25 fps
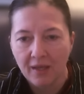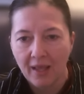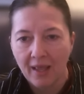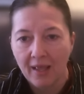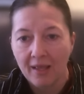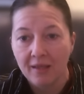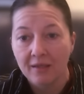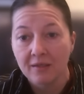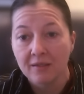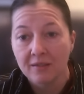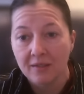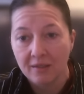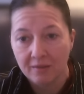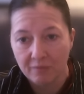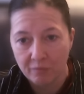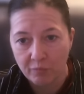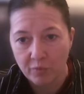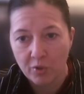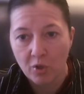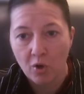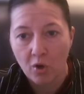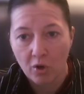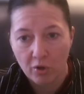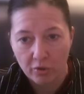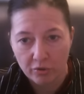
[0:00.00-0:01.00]
and
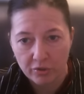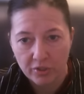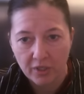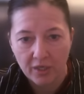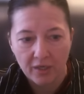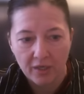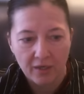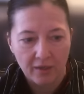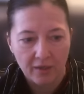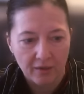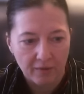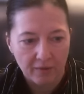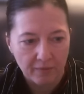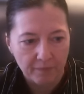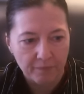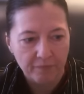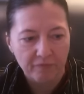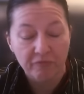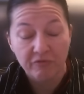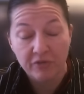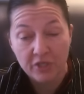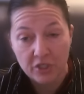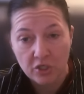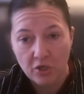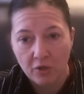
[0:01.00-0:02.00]
beyond um,
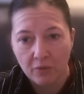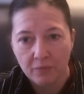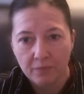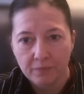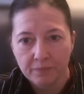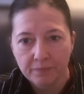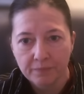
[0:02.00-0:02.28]
FITO.